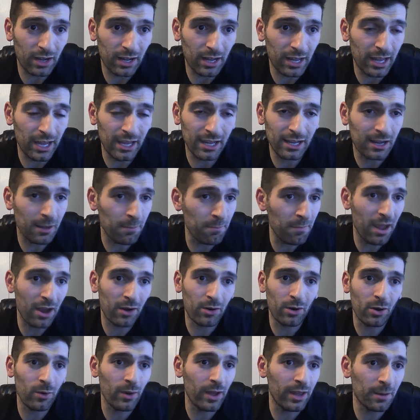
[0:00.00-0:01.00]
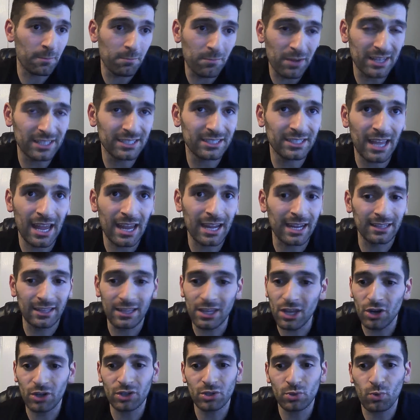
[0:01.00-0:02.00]
a Camaro and a Mustang in the
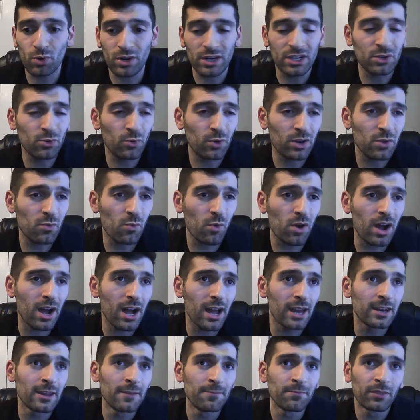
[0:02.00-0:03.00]
year 2021